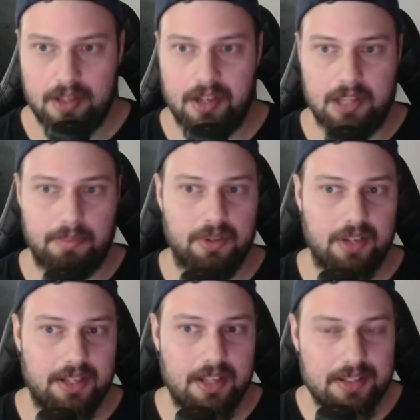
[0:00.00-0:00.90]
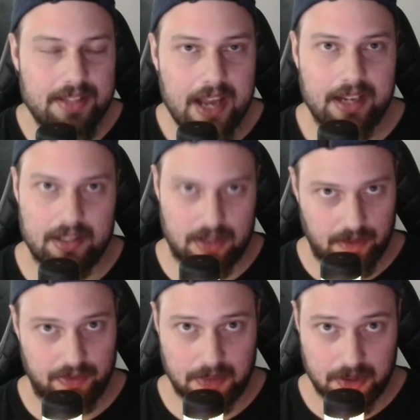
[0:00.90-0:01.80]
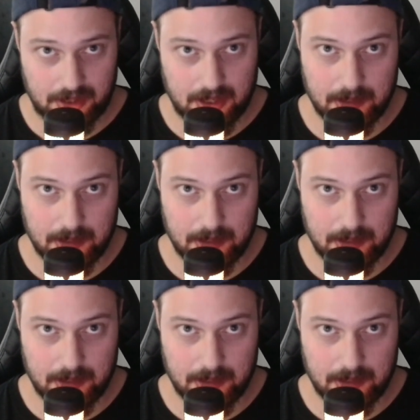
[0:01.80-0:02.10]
It's processing decades of music